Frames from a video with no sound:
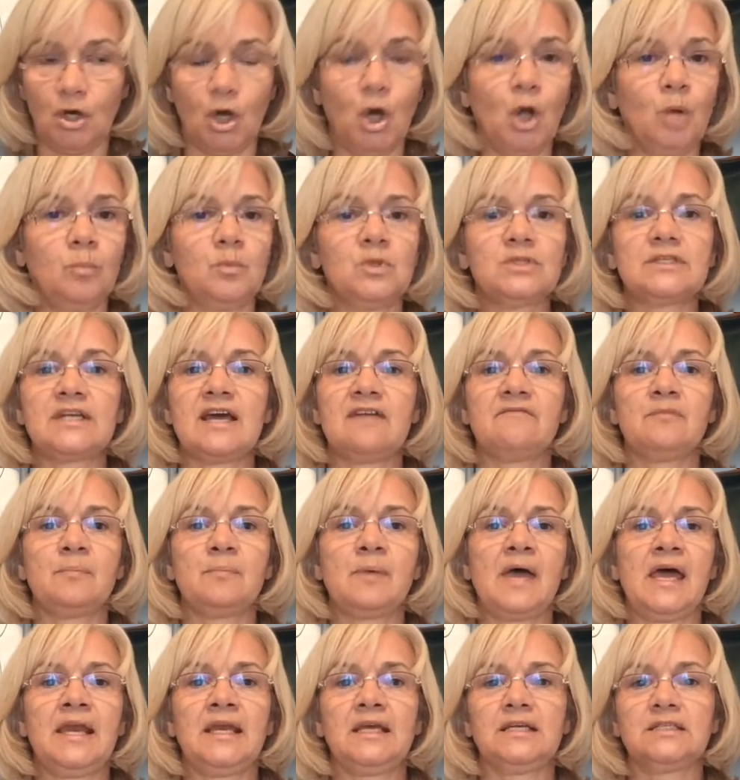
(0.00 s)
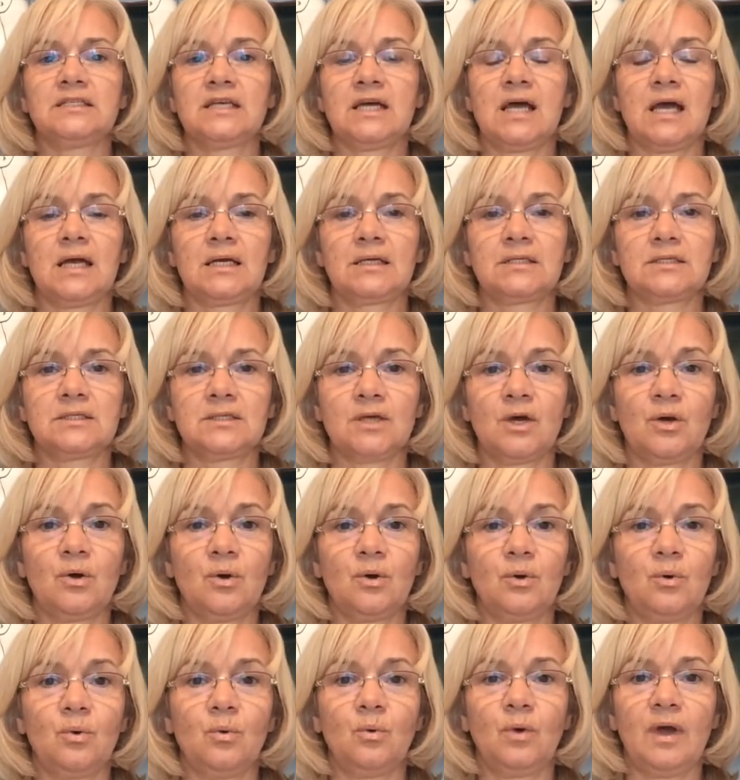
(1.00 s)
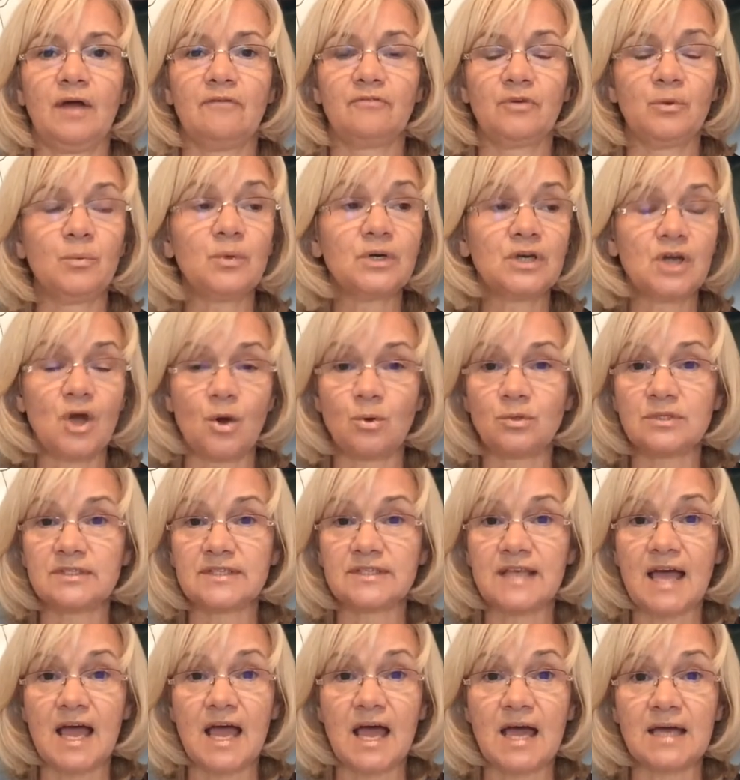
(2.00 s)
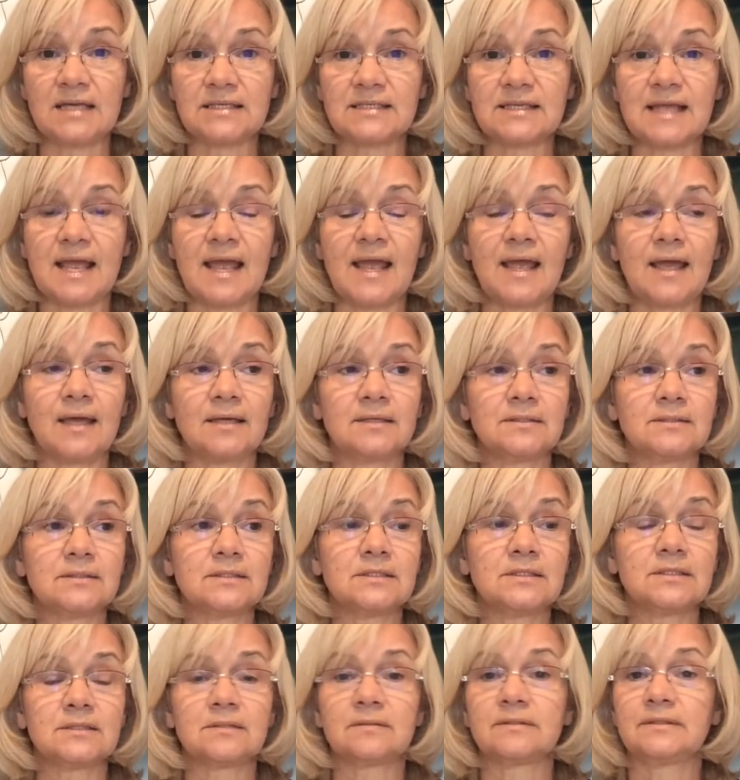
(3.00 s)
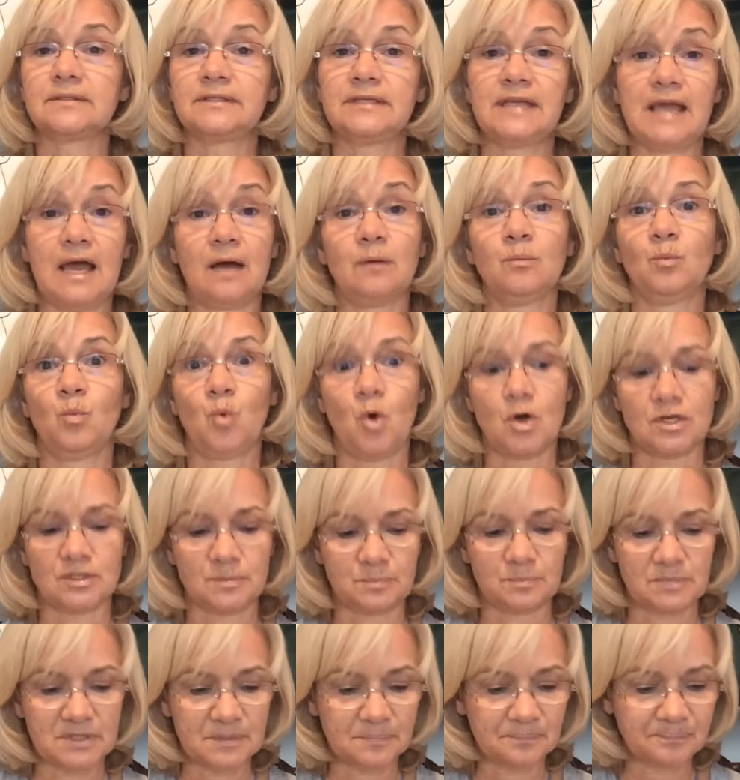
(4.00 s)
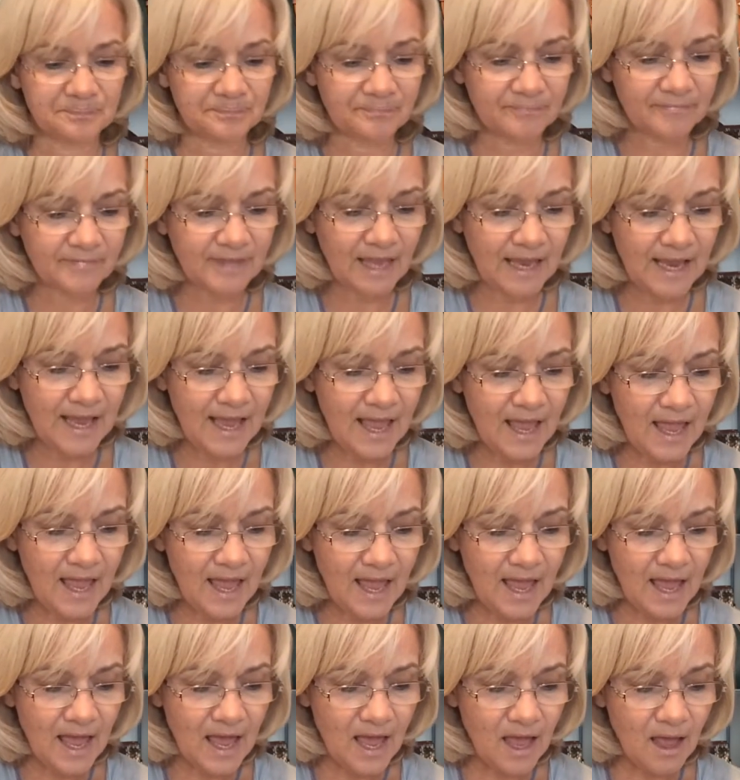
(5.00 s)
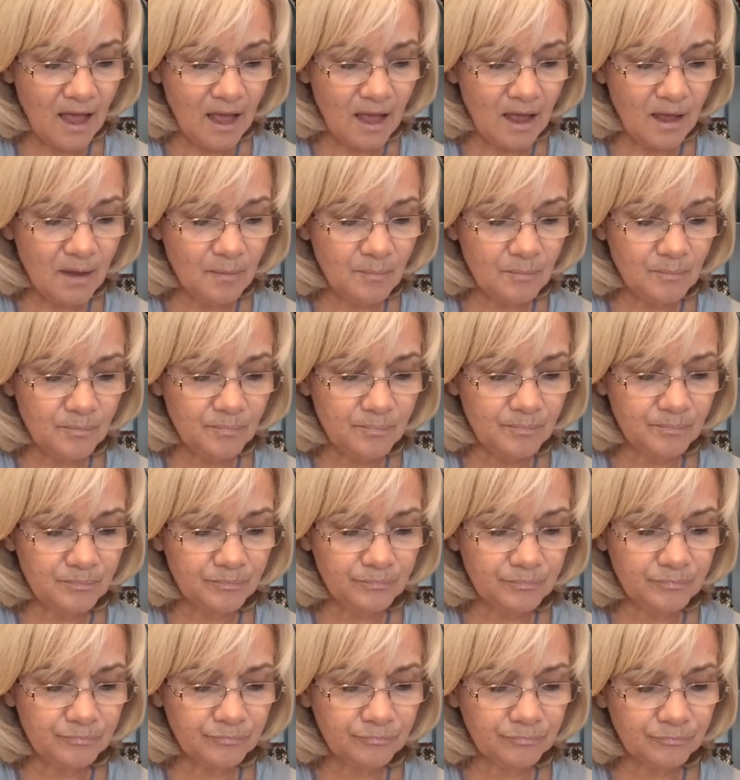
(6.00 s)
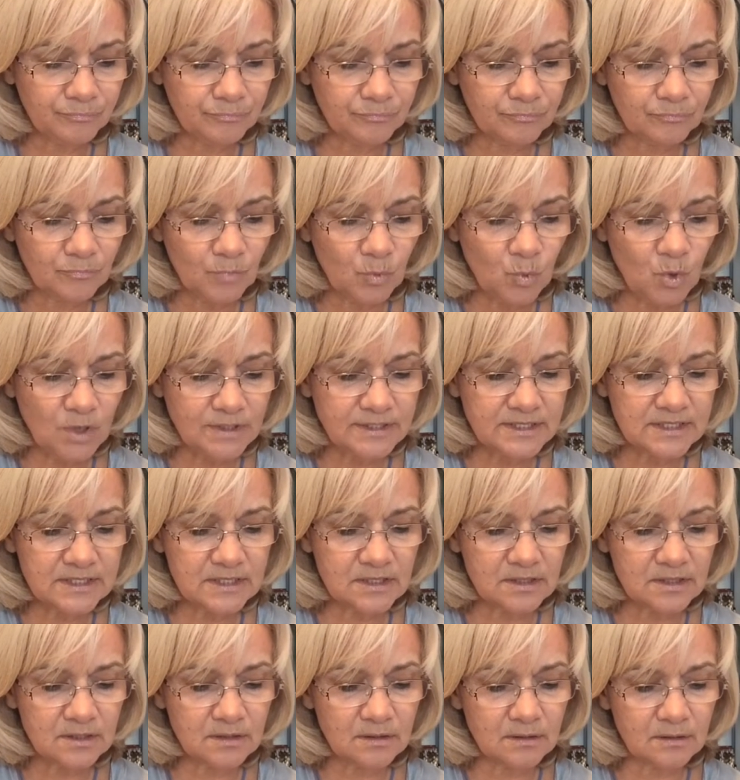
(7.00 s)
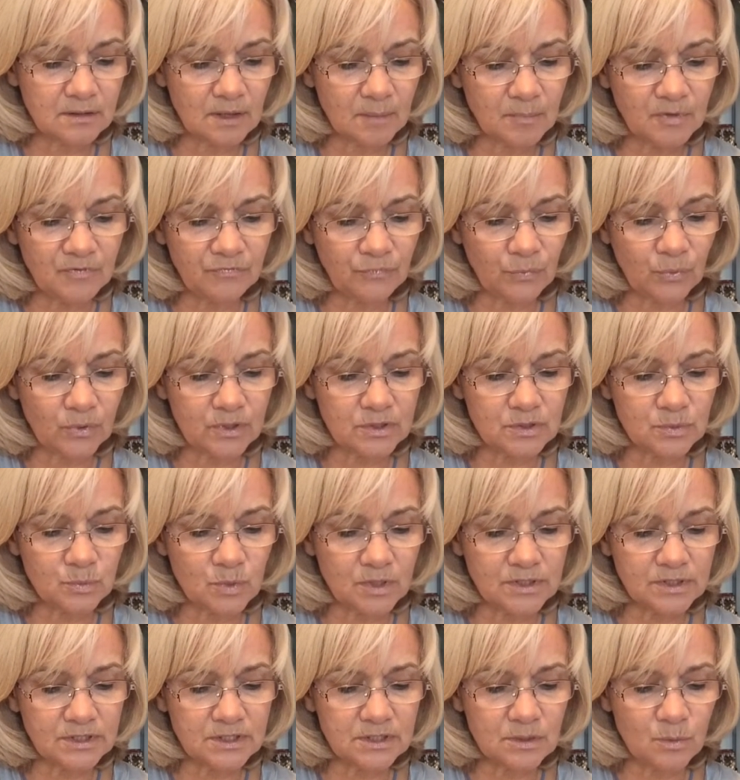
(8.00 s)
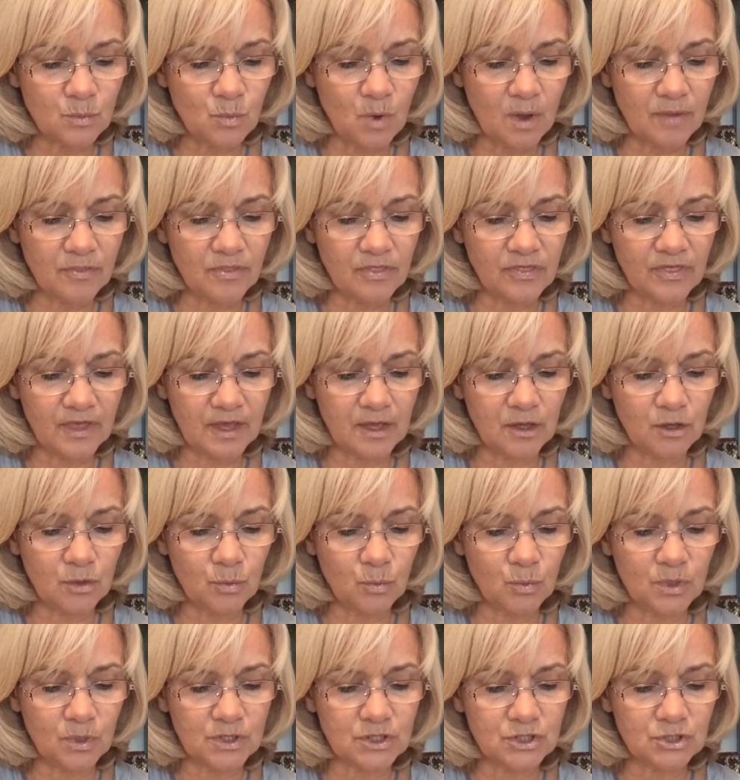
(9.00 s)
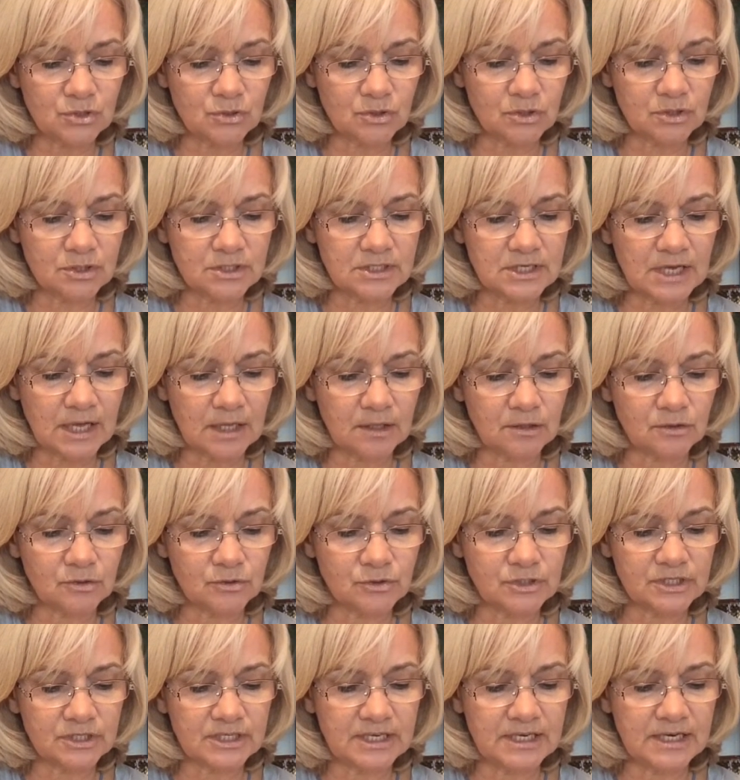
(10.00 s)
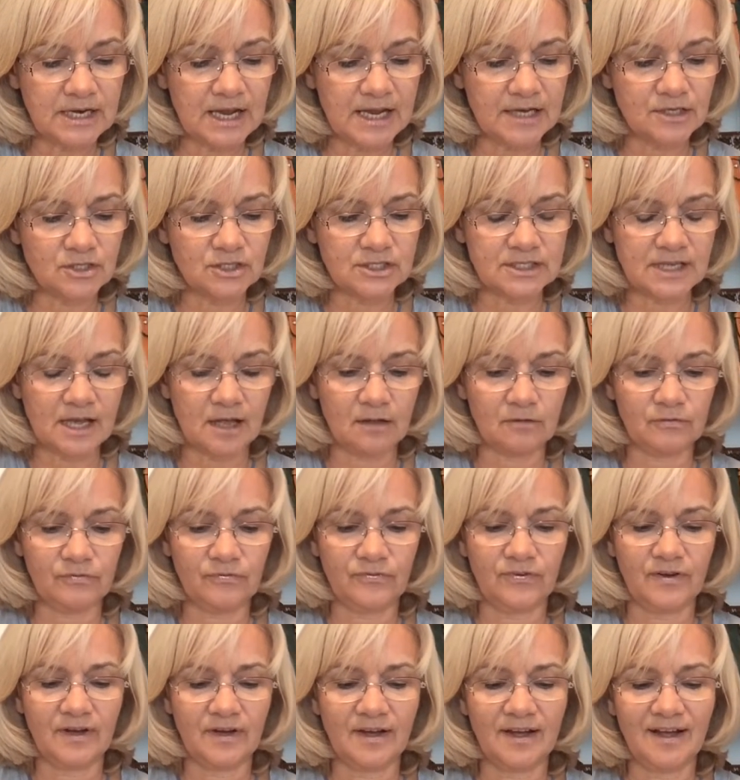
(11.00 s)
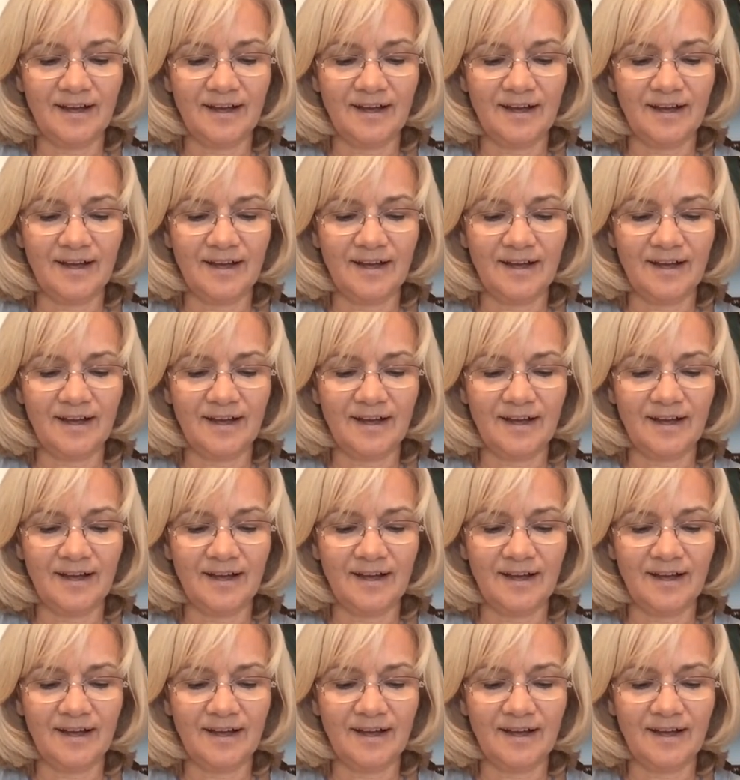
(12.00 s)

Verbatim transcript: almost have a panic attack. So everyone knows that, and yeah, wasps. Um, what's number four is what's the one thing you wish you could tell your teenage self?